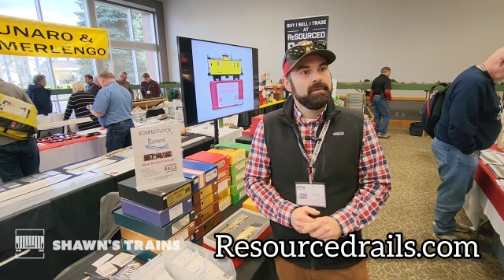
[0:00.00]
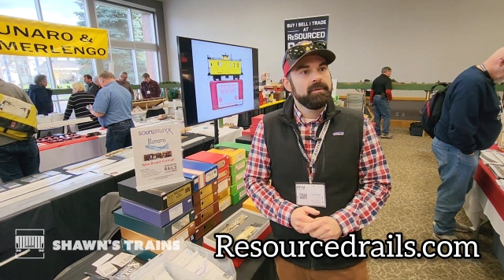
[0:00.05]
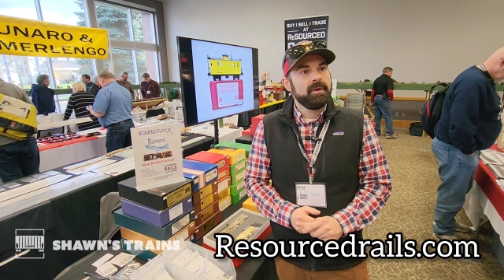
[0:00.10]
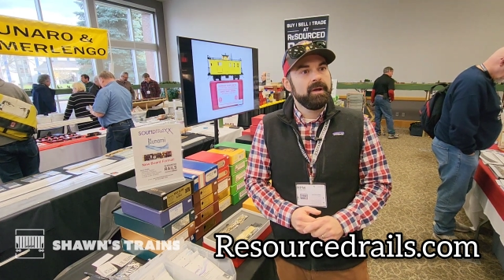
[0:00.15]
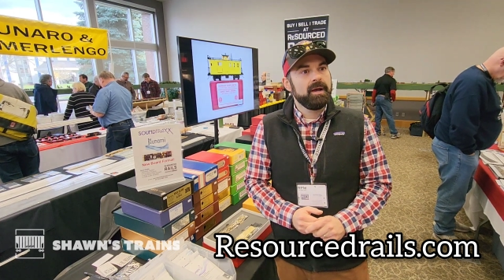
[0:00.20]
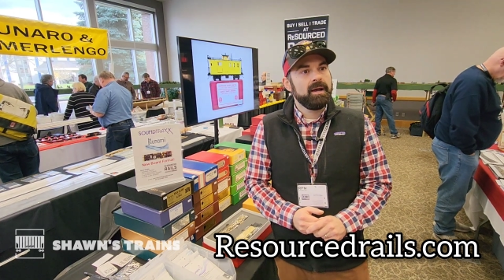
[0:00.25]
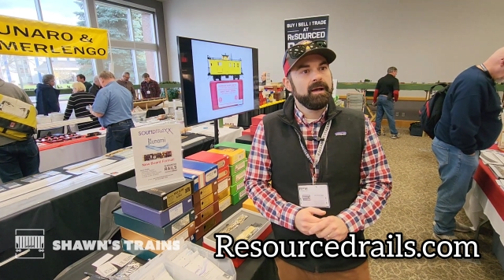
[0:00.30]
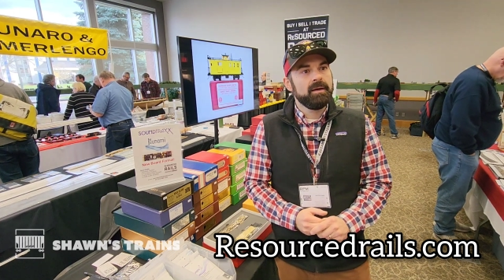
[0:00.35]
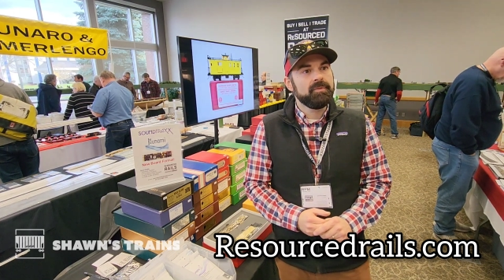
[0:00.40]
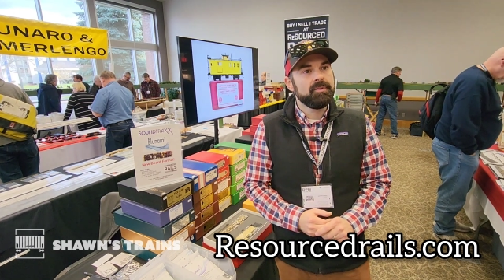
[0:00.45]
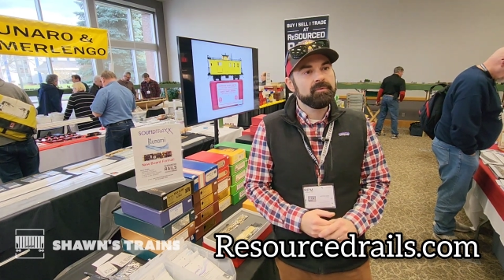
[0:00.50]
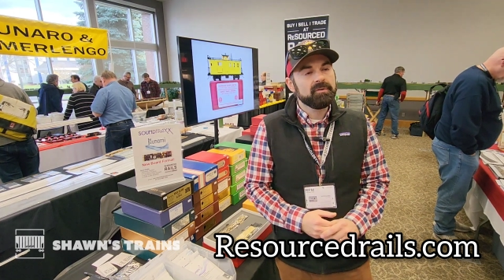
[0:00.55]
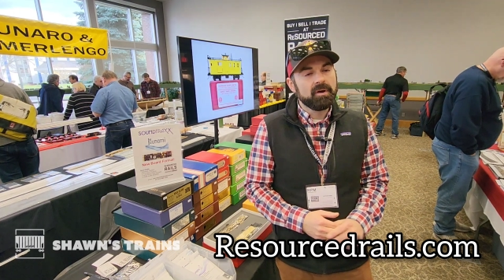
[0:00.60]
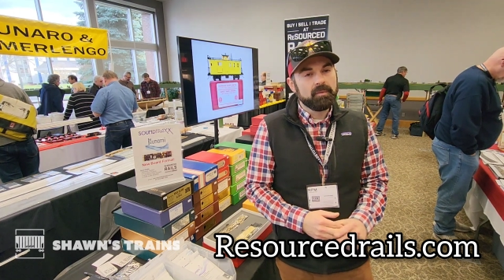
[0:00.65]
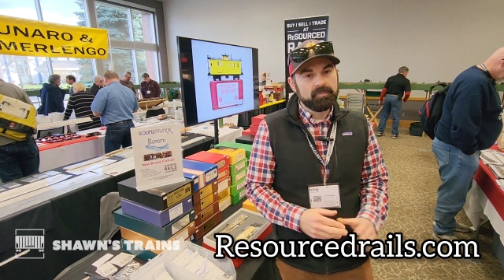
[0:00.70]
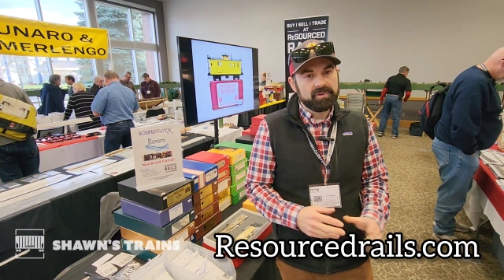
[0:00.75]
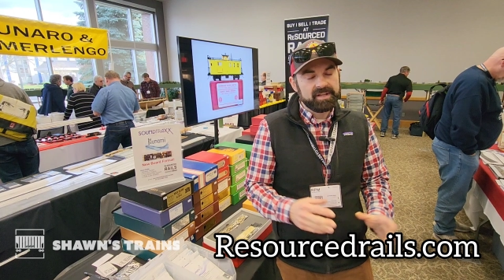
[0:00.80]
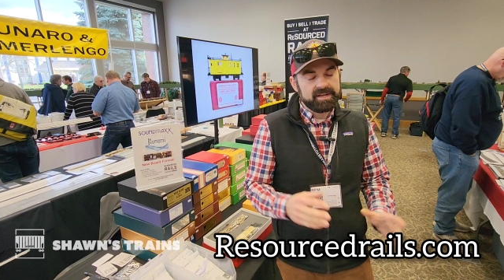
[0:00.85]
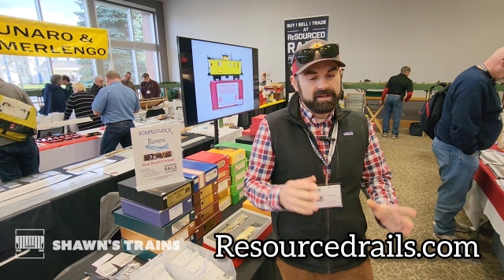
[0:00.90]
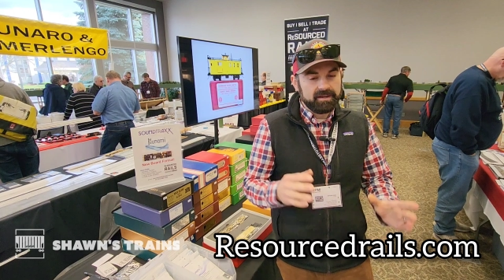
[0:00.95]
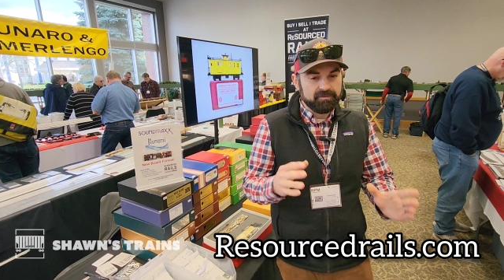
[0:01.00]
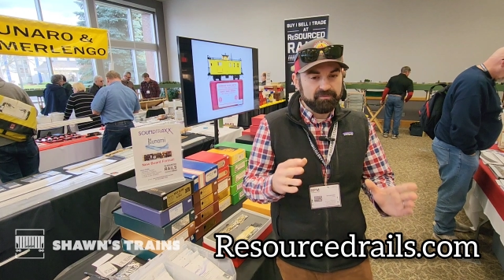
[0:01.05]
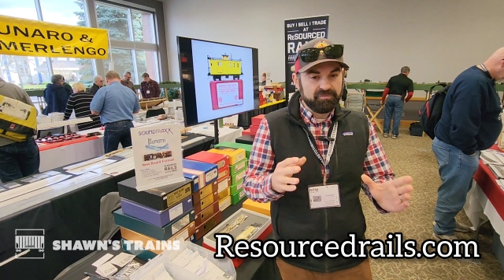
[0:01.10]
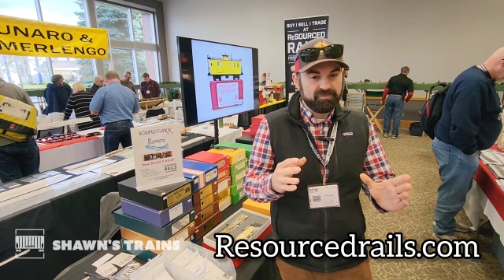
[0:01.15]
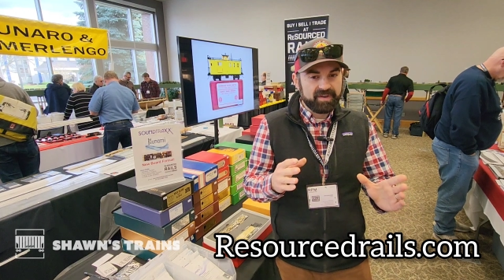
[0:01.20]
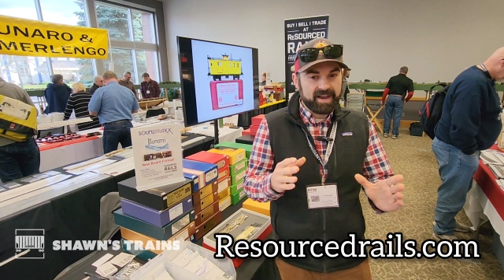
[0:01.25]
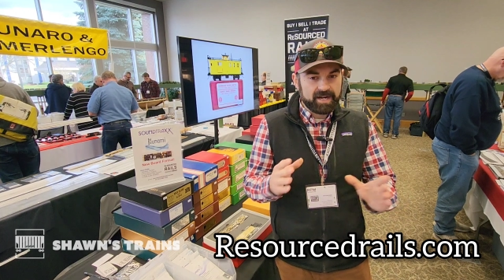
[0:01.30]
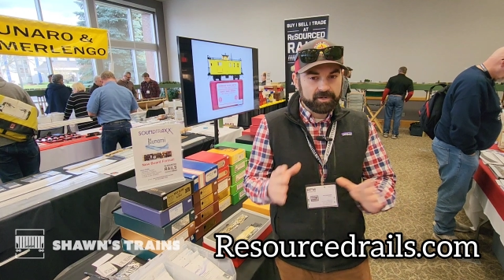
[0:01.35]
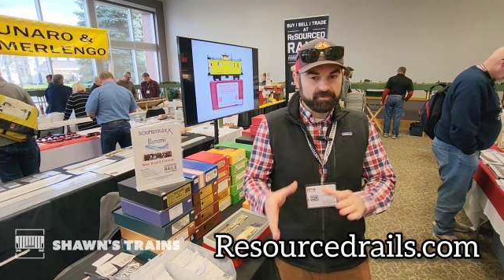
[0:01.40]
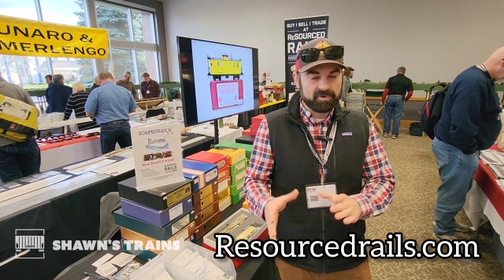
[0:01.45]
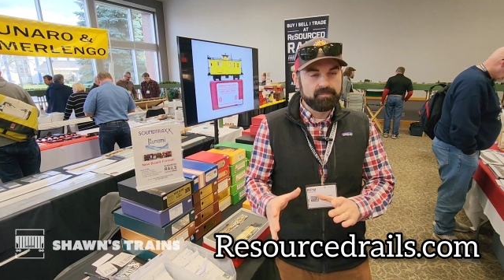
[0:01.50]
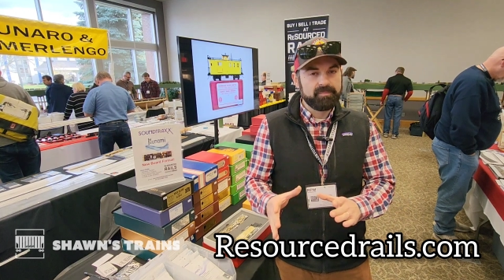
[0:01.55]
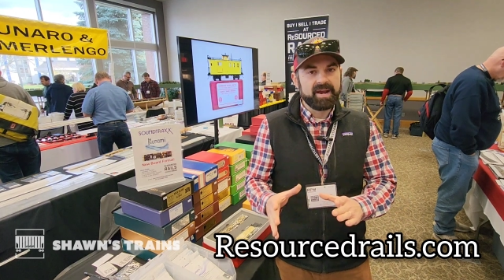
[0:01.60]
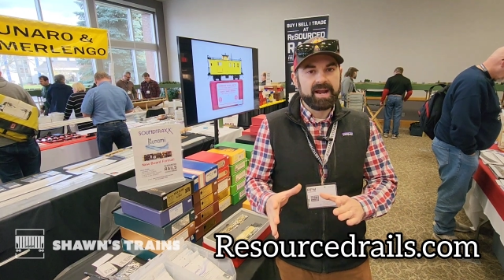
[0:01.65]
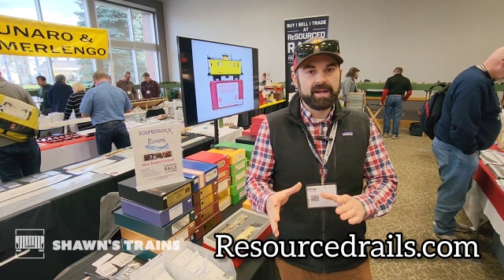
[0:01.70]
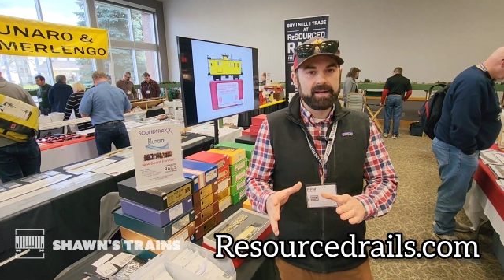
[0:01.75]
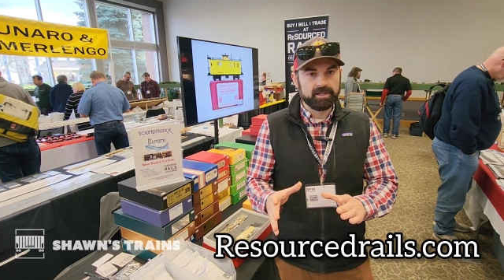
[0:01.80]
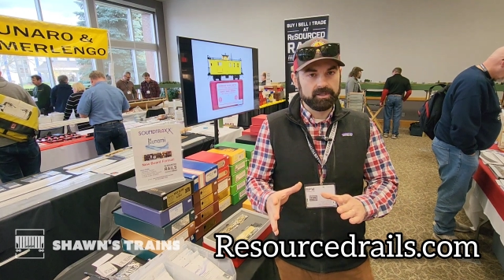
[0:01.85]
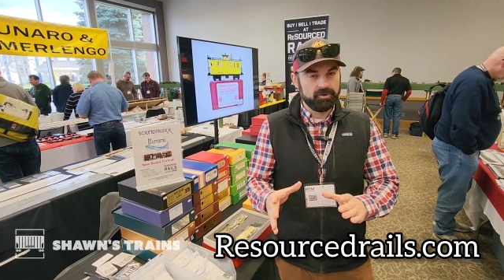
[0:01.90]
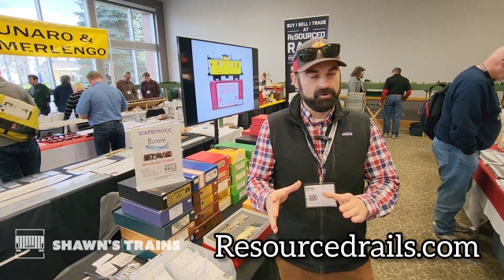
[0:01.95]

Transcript: Okay. Uh, there are plenty of factory painted